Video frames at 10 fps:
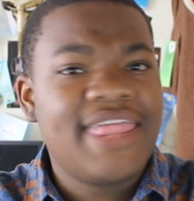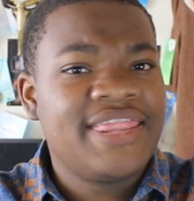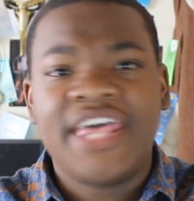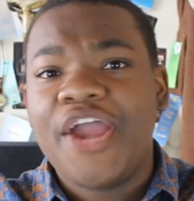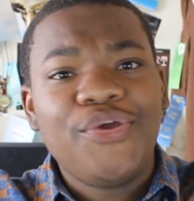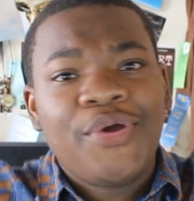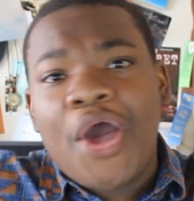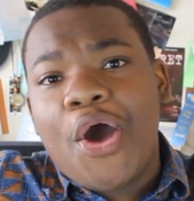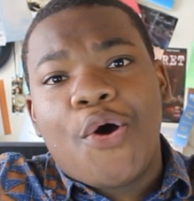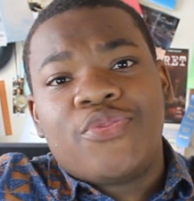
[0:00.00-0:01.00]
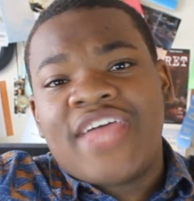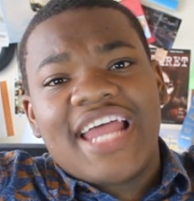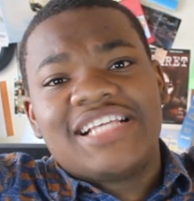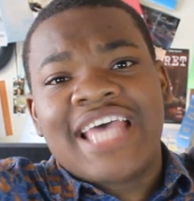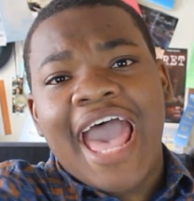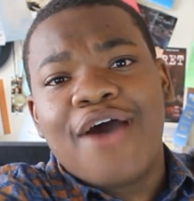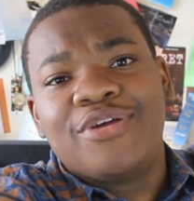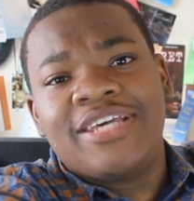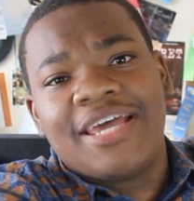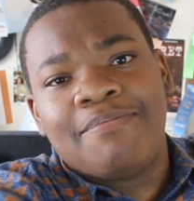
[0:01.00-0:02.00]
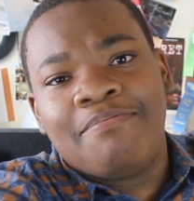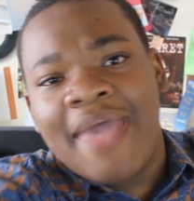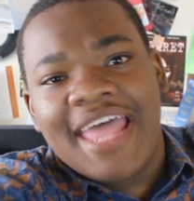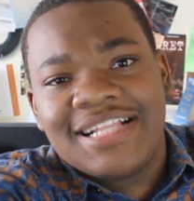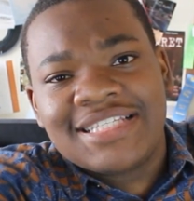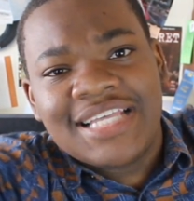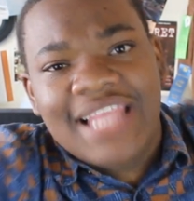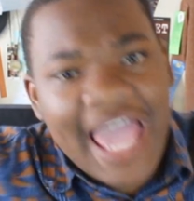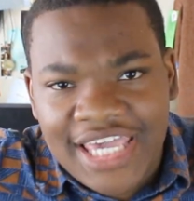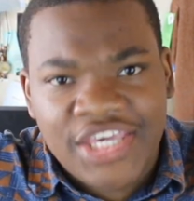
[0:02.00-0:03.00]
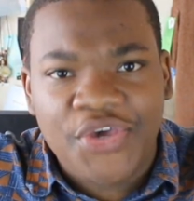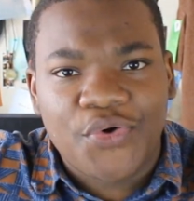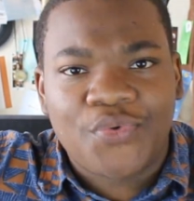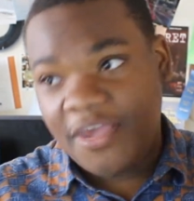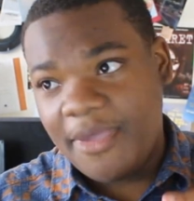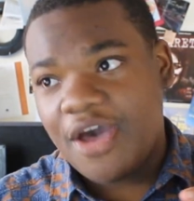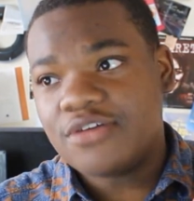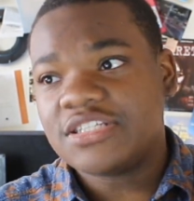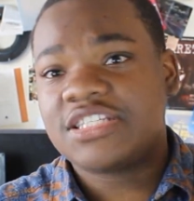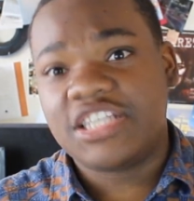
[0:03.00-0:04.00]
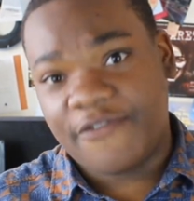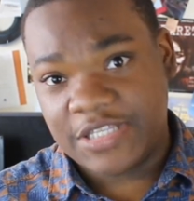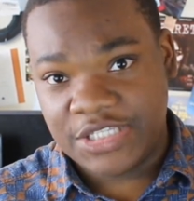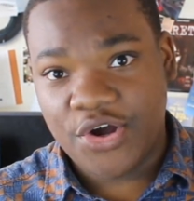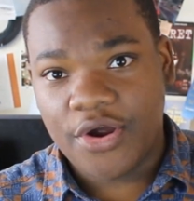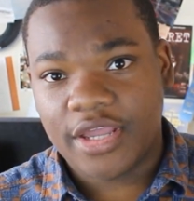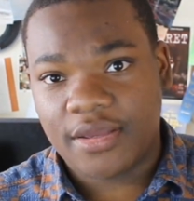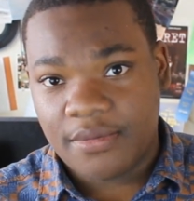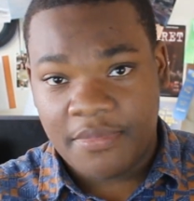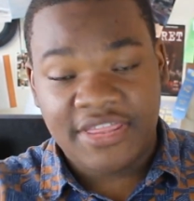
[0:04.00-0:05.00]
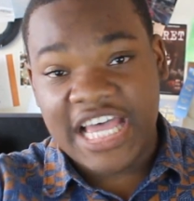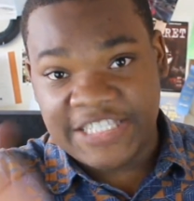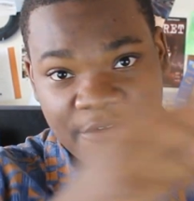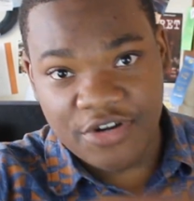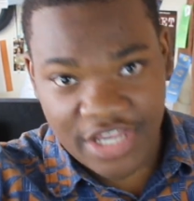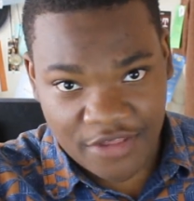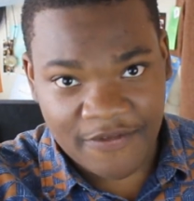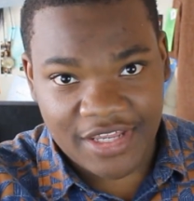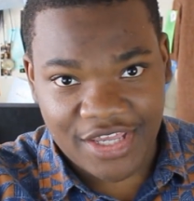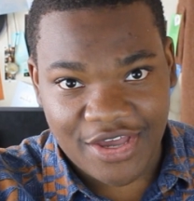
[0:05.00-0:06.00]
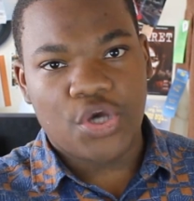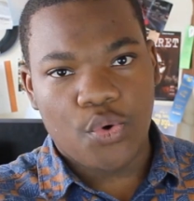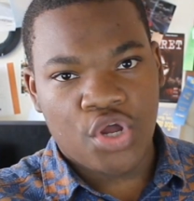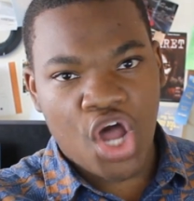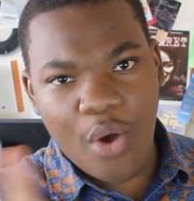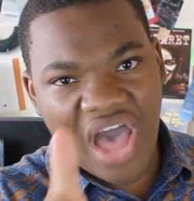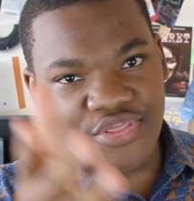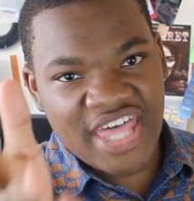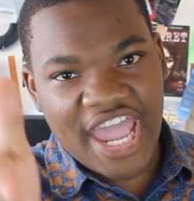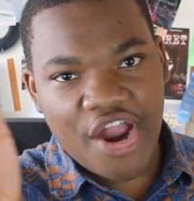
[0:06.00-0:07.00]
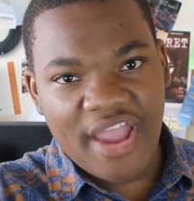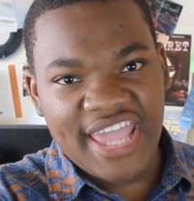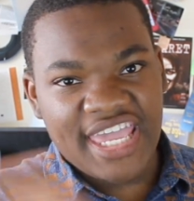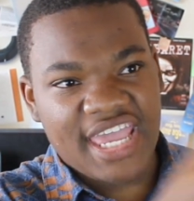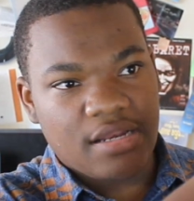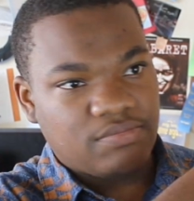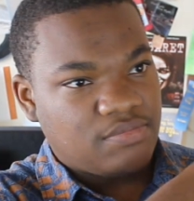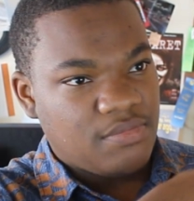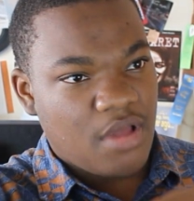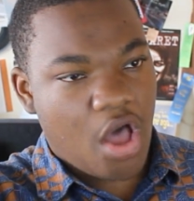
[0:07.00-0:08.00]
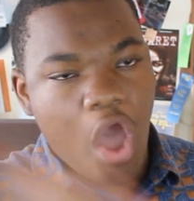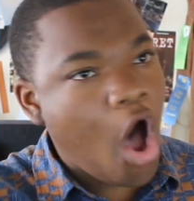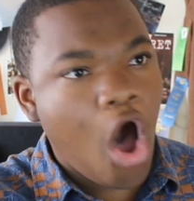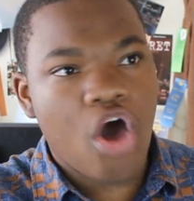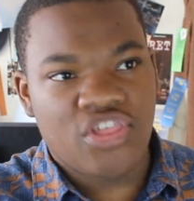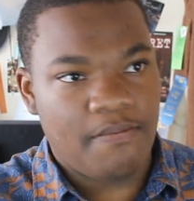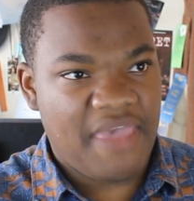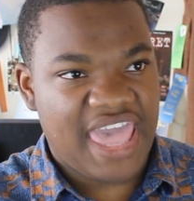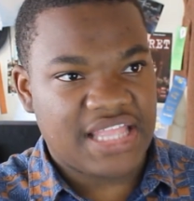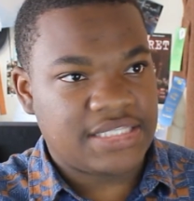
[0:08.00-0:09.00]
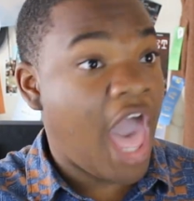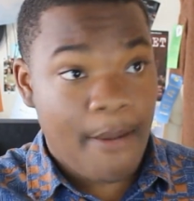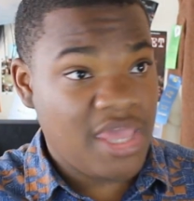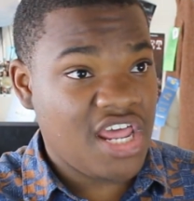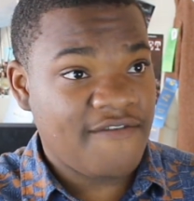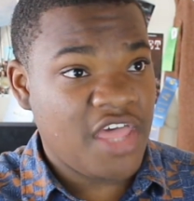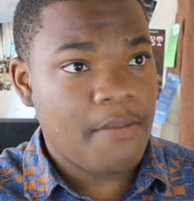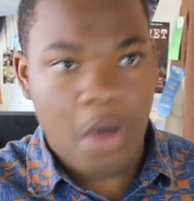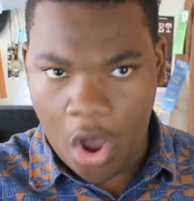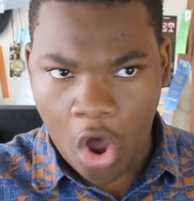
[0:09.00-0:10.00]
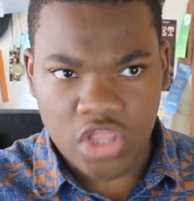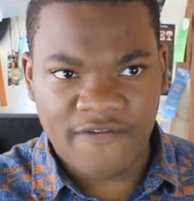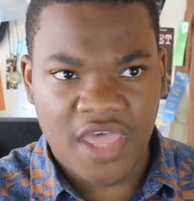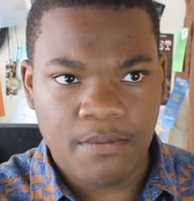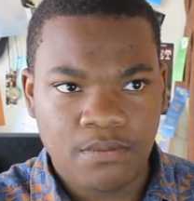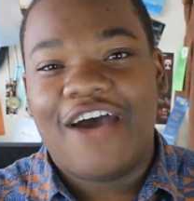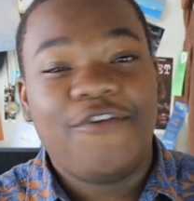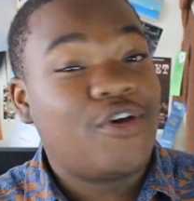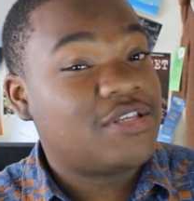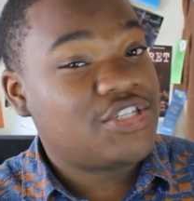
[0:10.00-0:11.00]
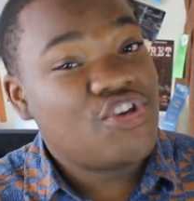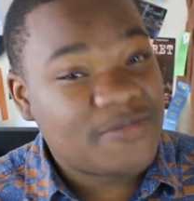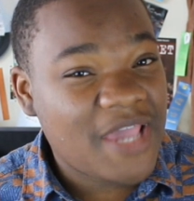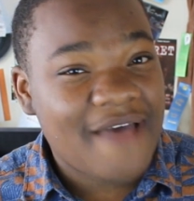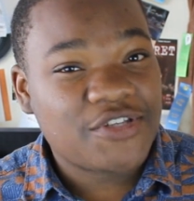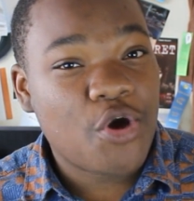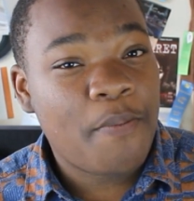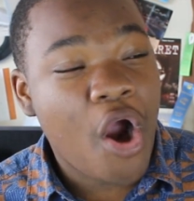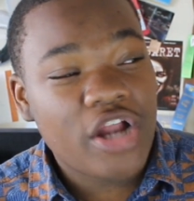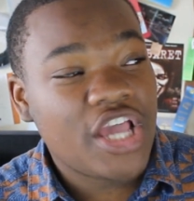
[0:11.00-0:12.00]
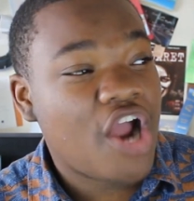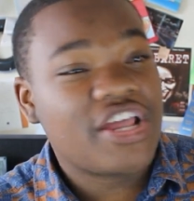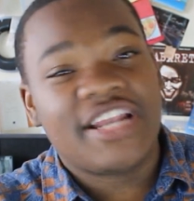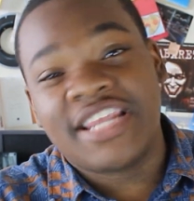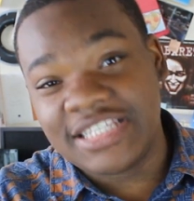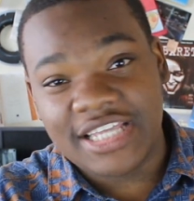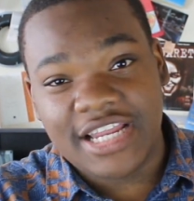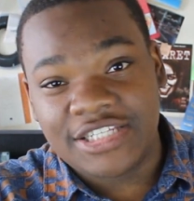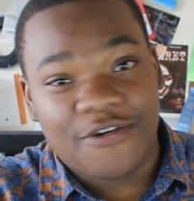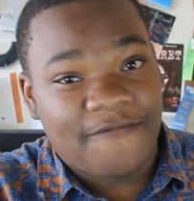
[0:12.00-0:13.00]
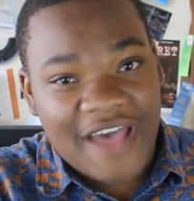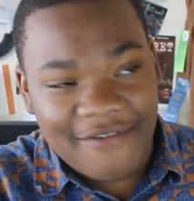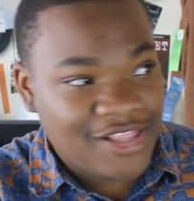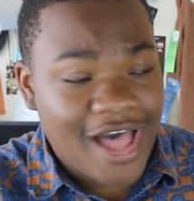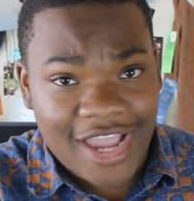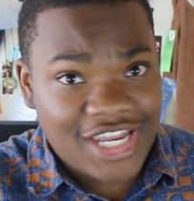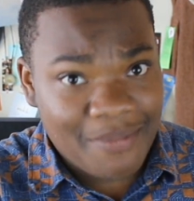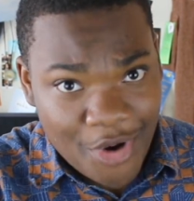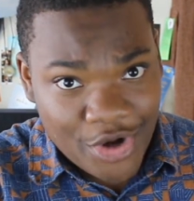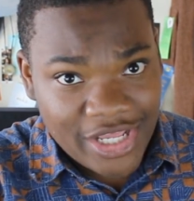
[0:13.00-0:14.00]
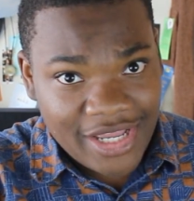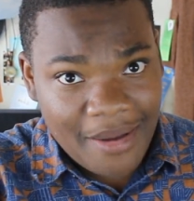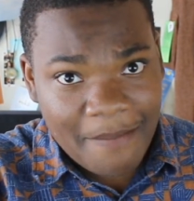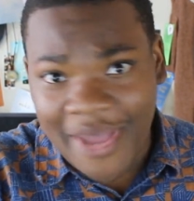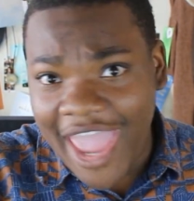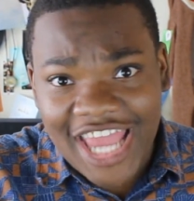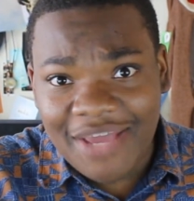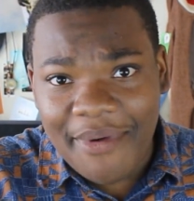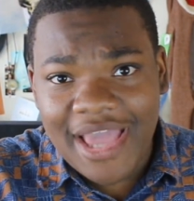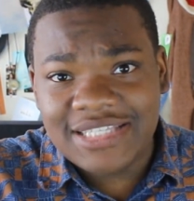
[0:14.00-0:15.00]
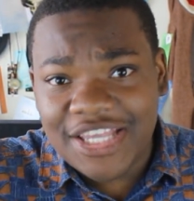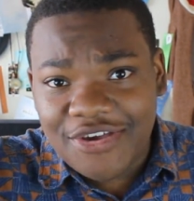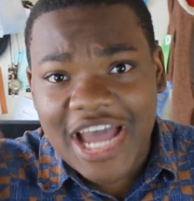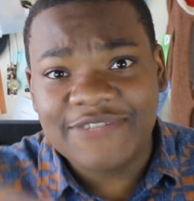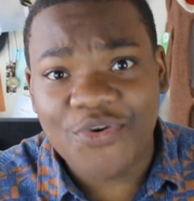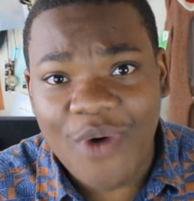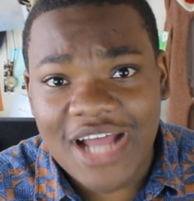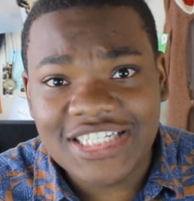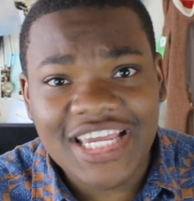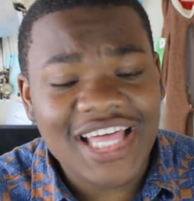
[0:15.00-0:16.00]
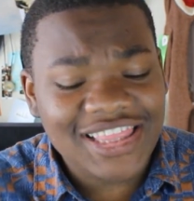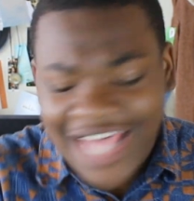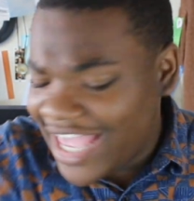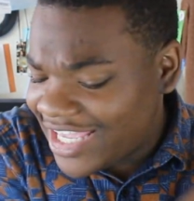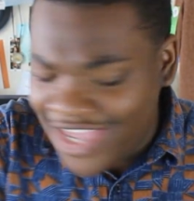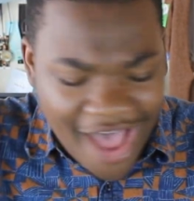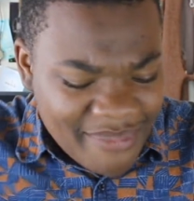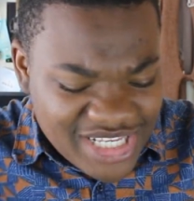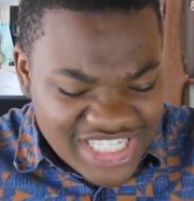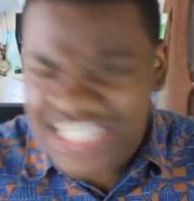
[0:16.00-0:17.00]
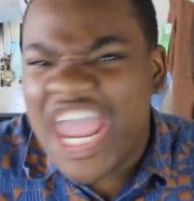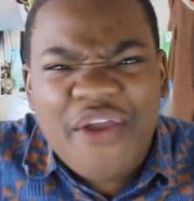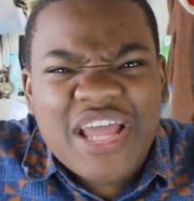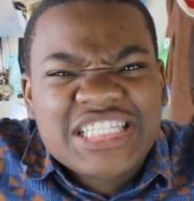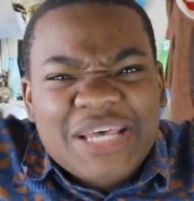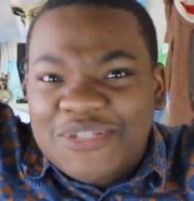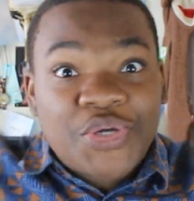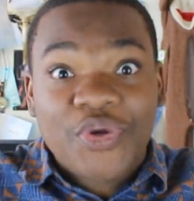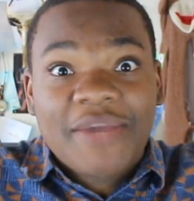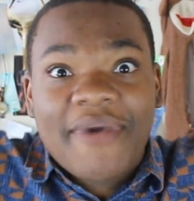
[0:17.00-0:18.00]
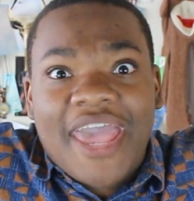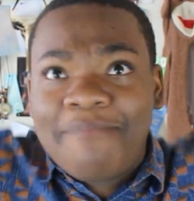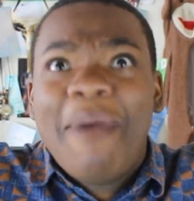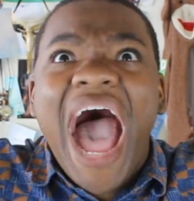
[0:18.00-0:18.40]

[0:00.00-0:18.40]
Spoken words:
And there you go, that is how to get men to like you. Females is a different story, but that's for another video. So go out there and get all the men. How many of them? All of them. Now if you'll excuse me, I have to go party hardy at Disneyland until 5 o'clock in the morning. But anyways, thank you guys for watching. Like, comment, share, and subscribe, babe.